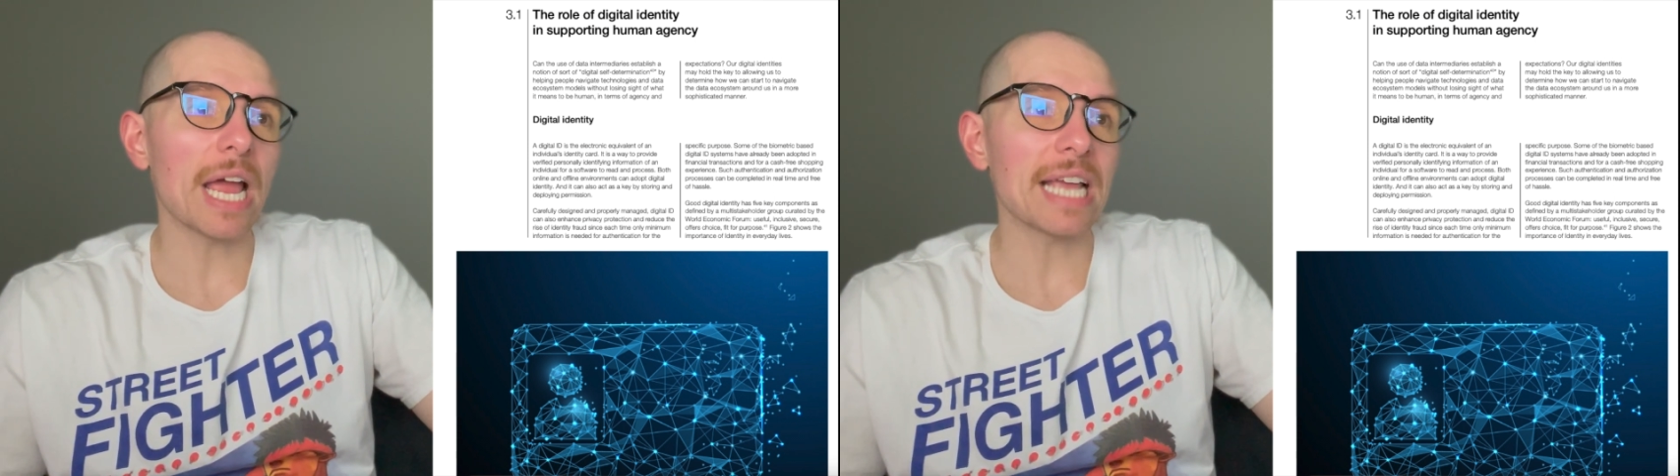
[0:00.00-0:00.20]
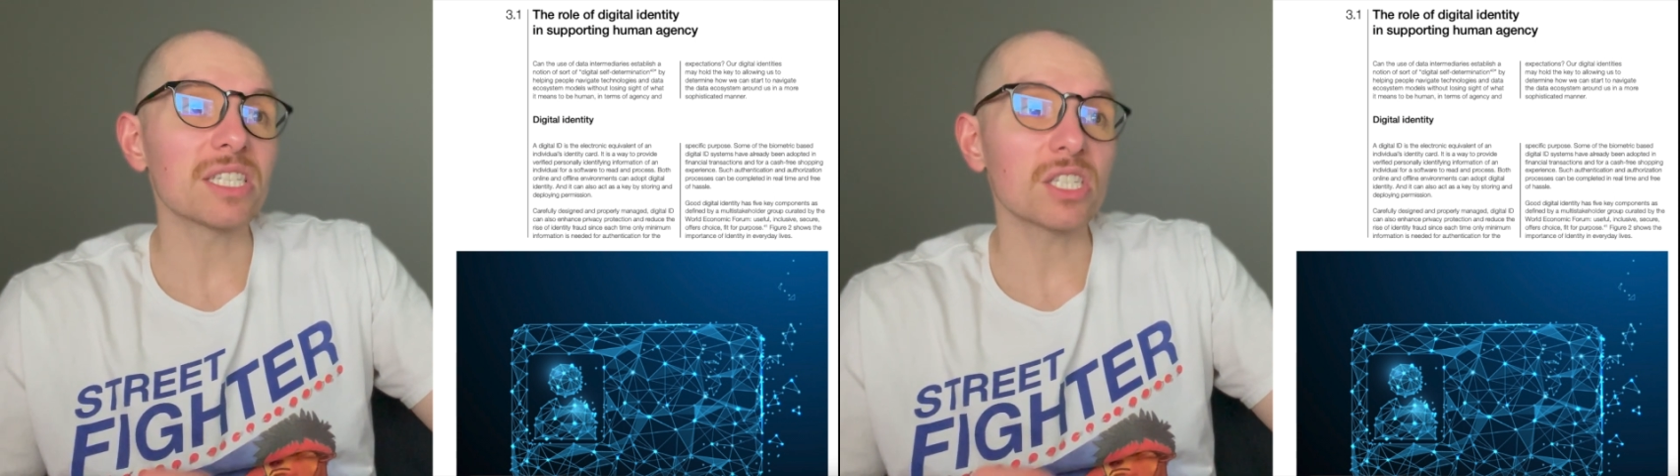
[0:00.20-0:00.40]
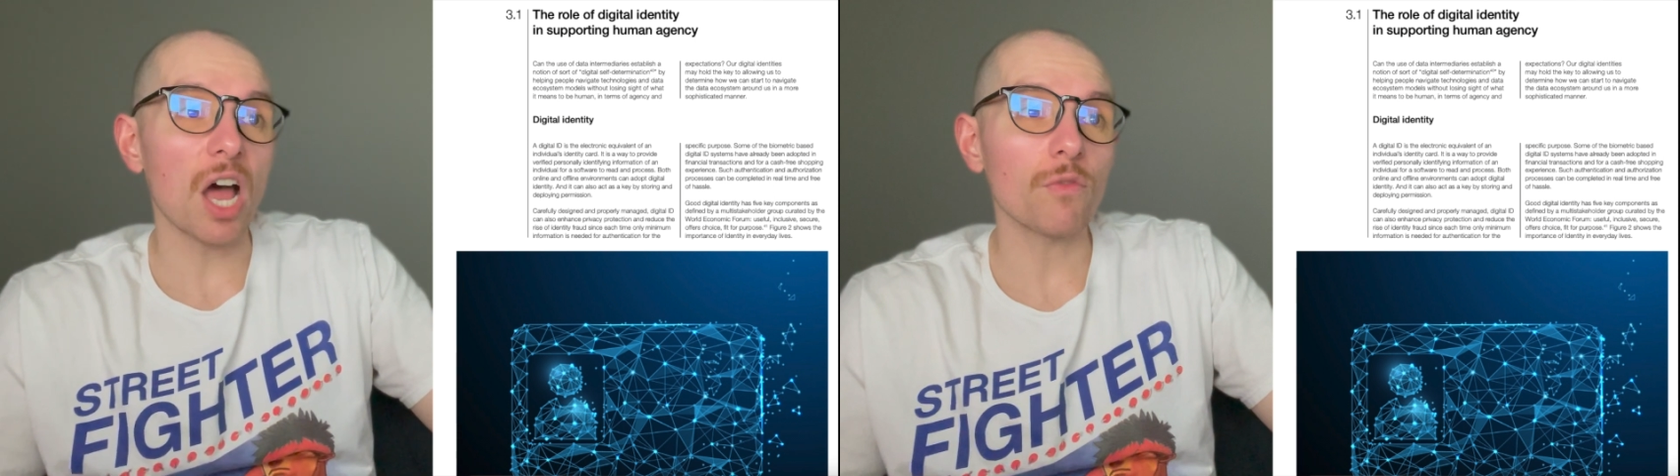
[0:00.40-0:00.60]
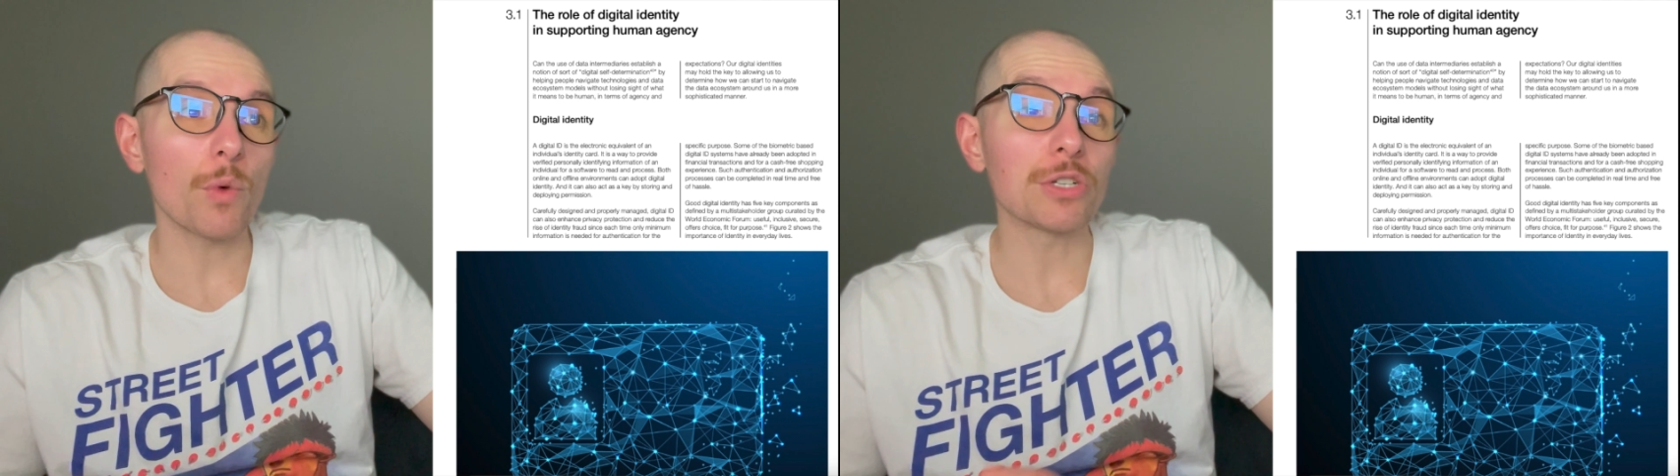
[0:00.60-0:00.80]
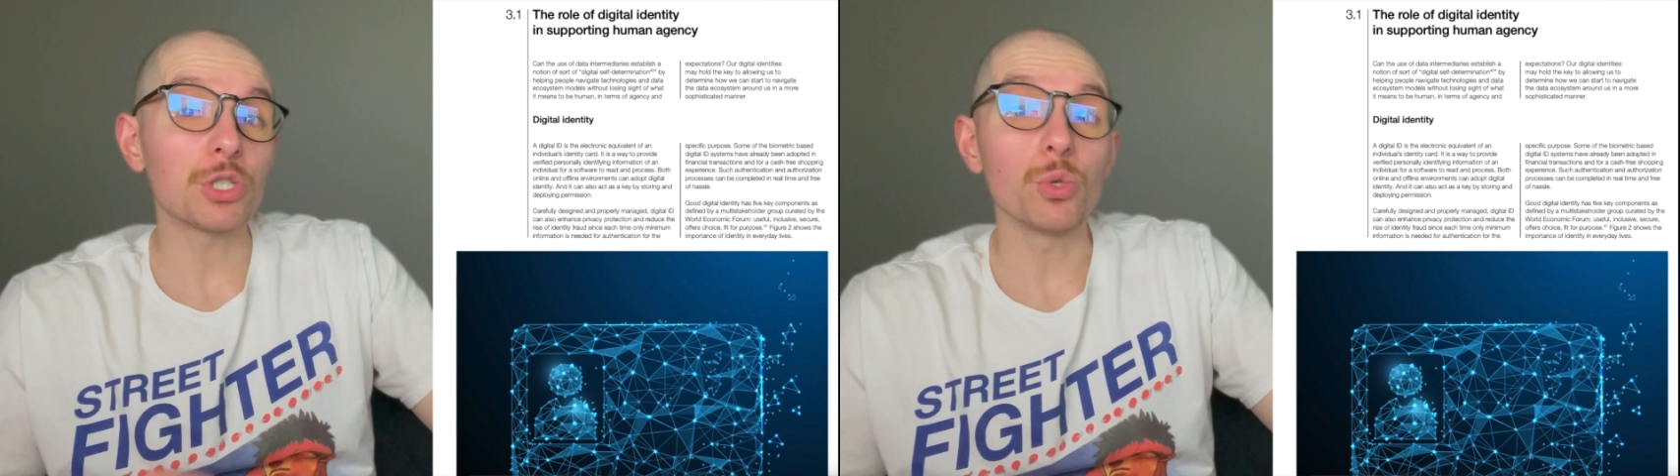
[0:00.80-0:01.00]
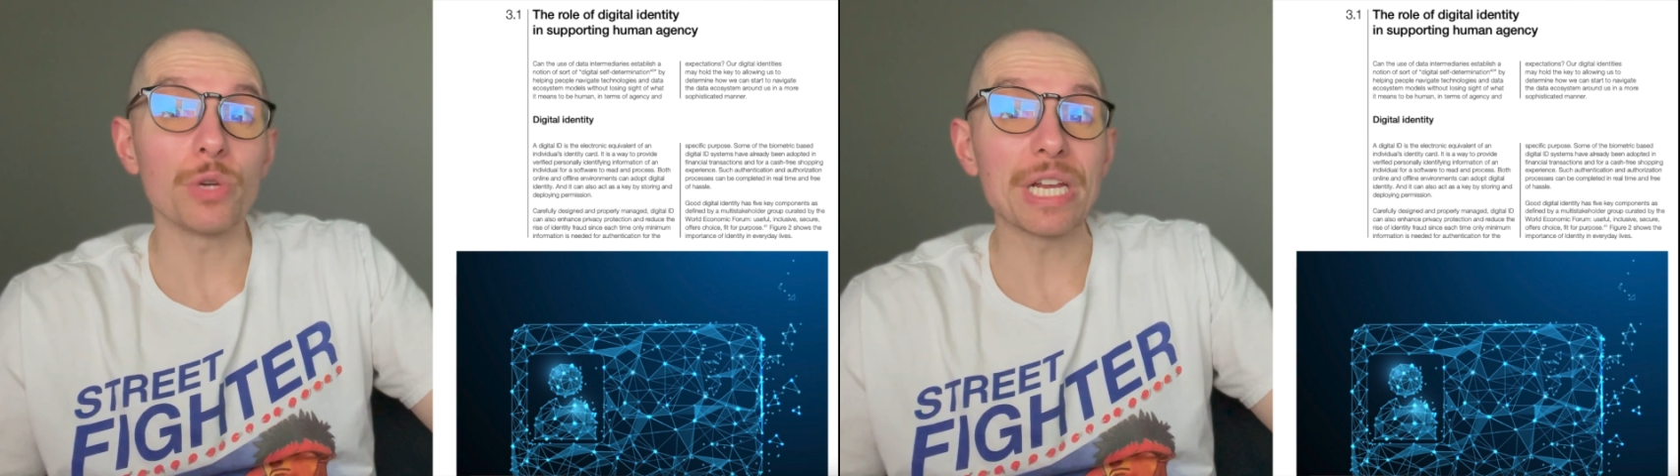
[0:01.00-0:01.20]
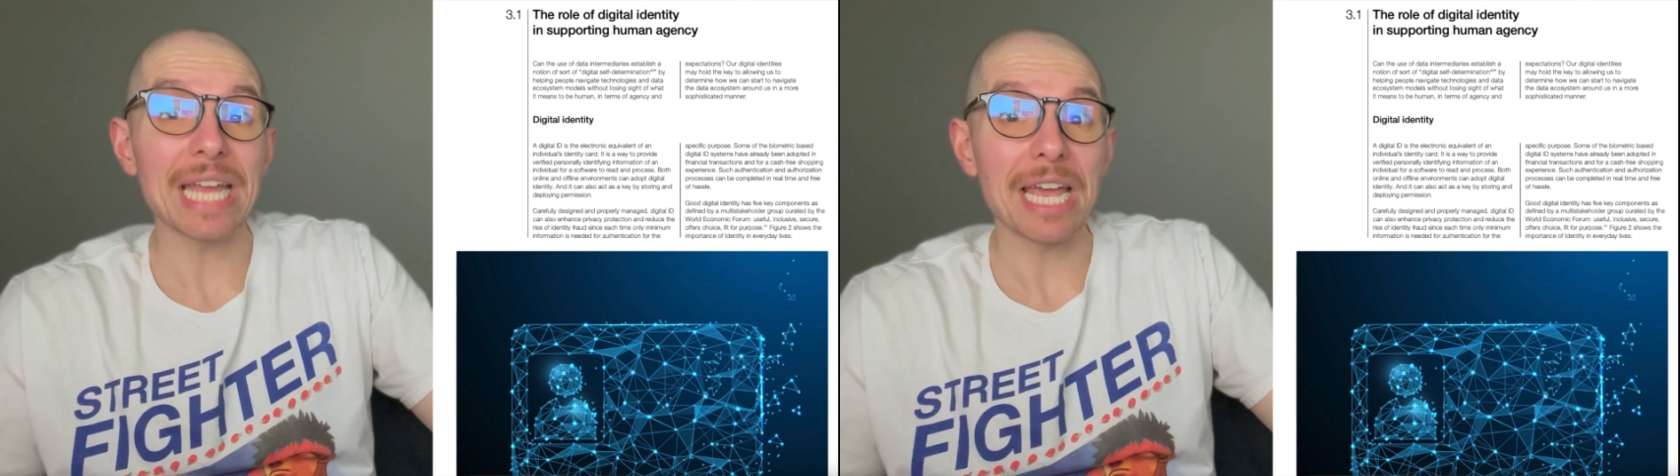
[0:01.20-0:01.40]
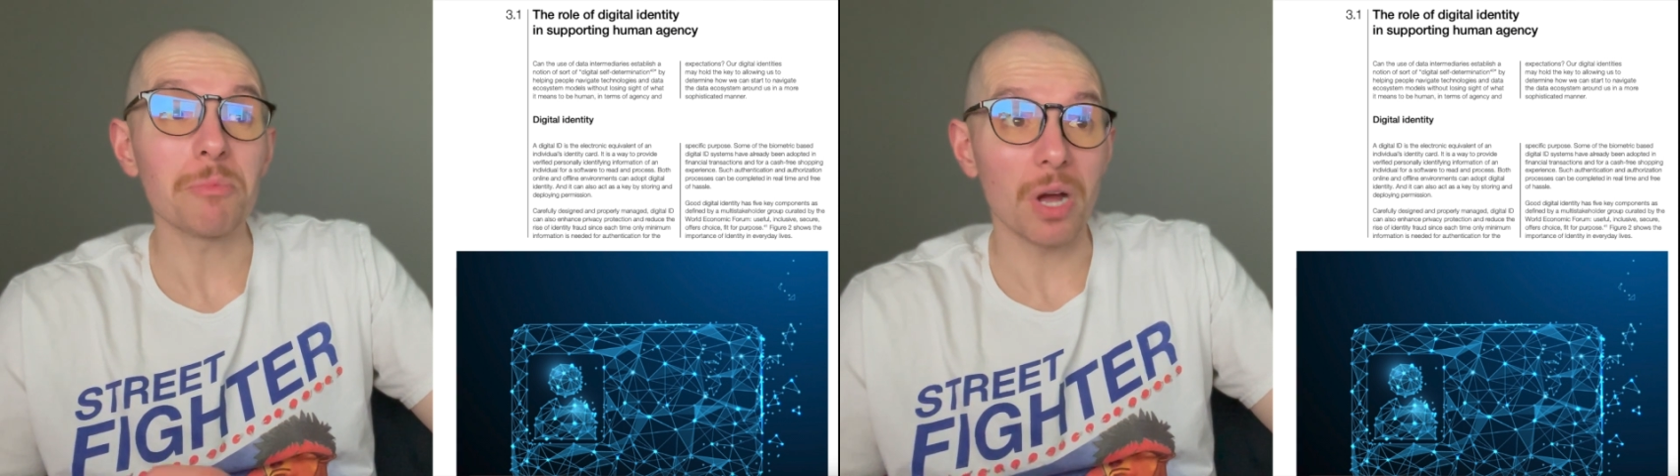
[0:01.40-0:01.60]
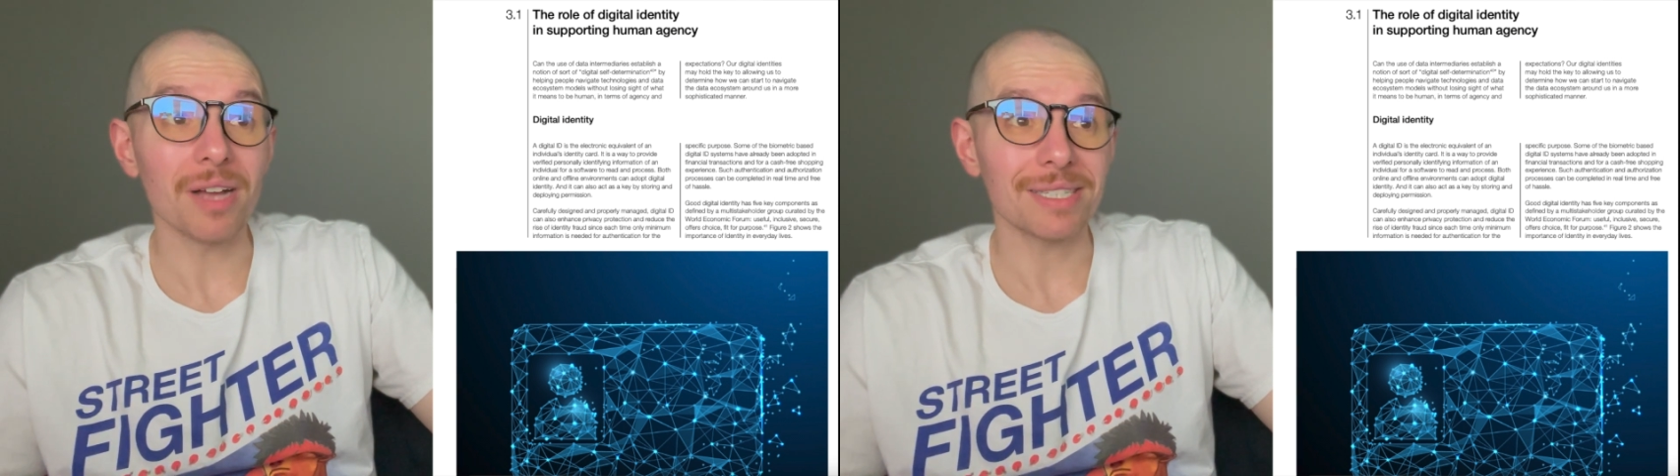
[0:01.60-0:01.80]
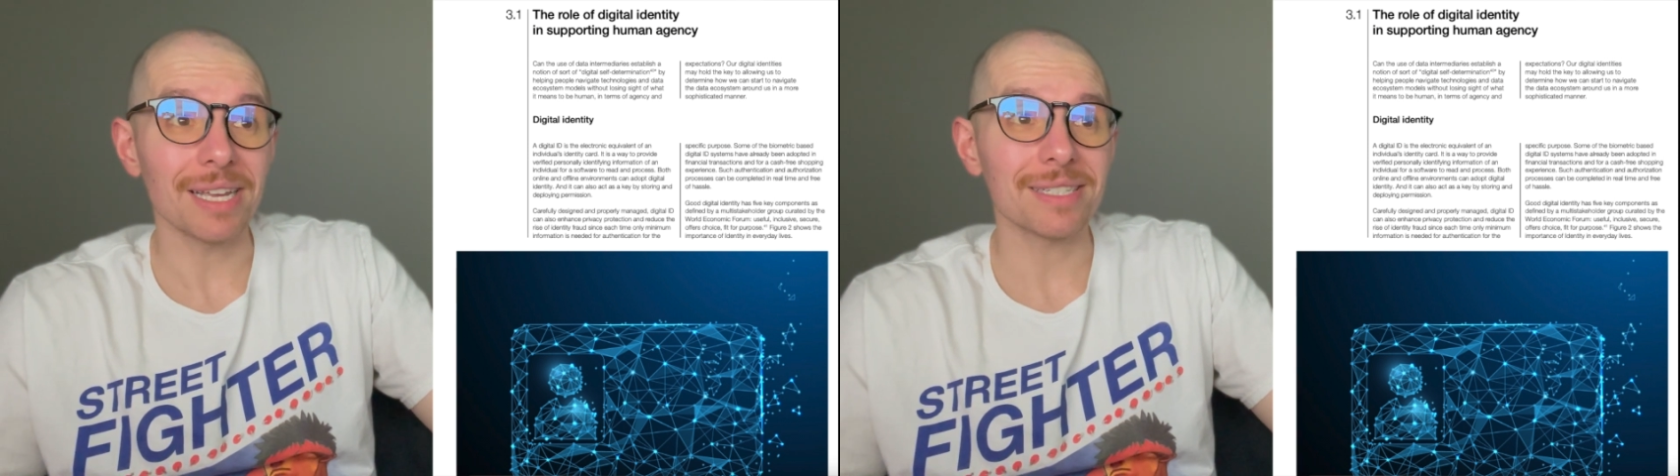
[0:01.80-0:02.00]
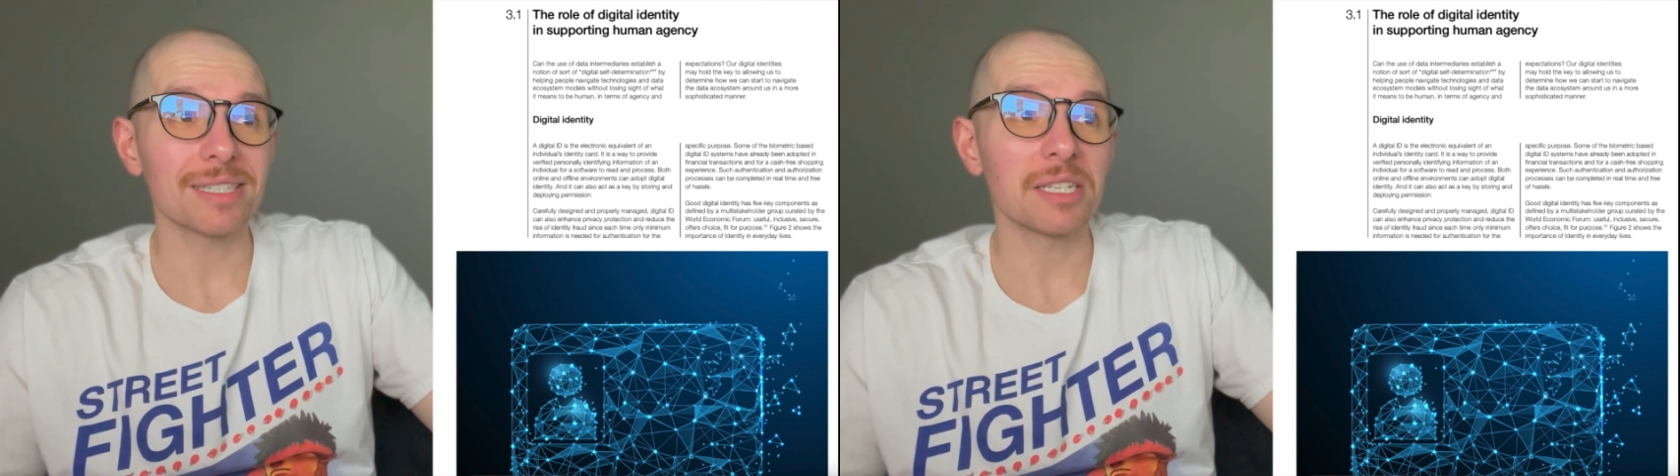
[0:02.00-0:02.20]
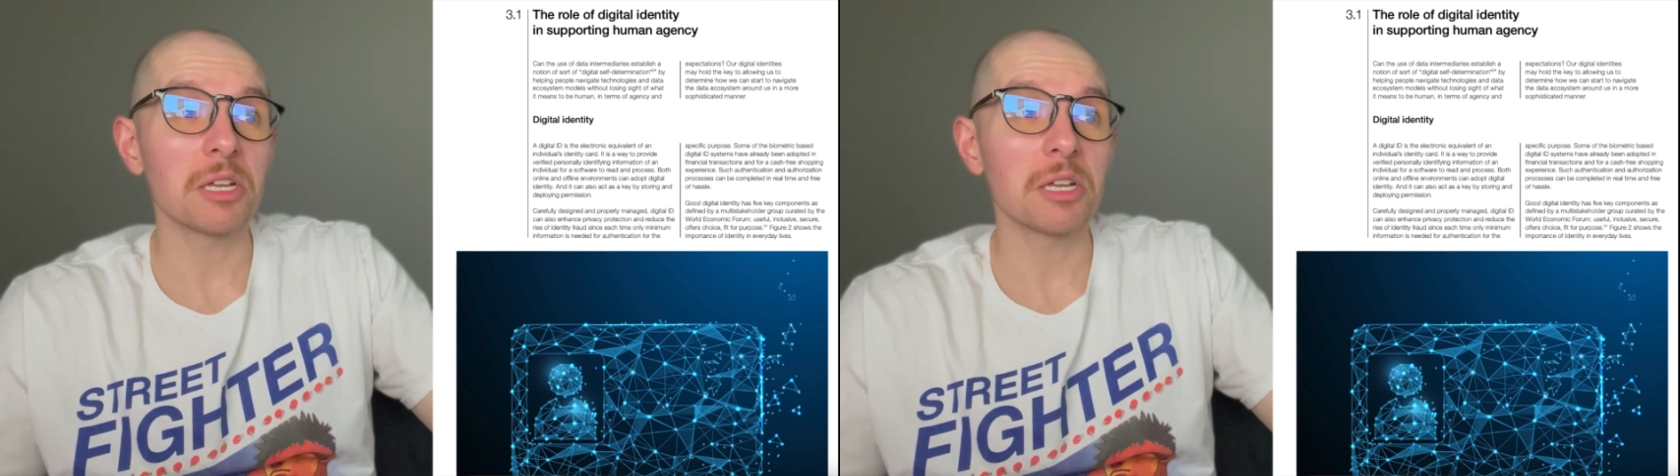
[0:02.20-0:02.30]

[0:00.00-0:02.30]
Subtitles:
a software to read and process.